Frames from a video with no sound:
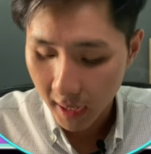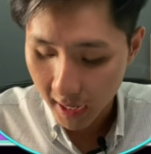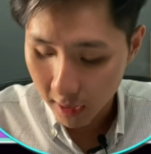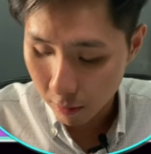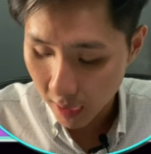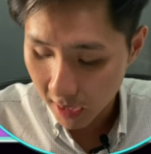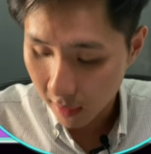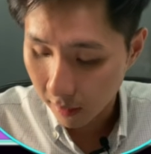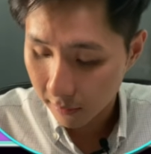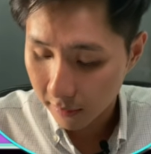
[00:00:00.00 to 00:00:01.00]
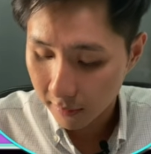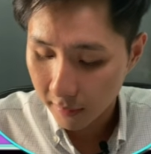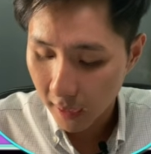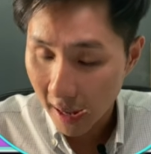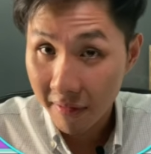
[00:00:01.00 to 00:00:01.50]
an array of
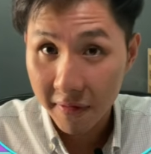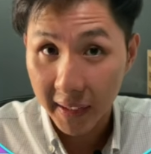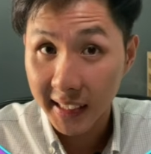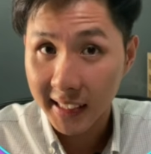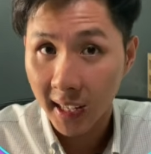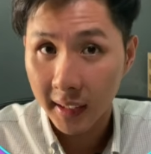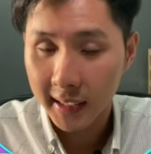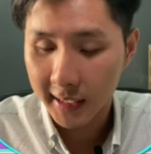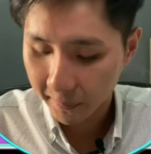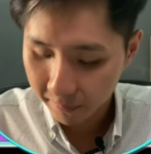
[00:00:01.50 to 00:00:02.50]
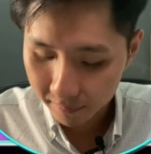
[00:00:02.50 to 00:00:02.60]
unfixed size.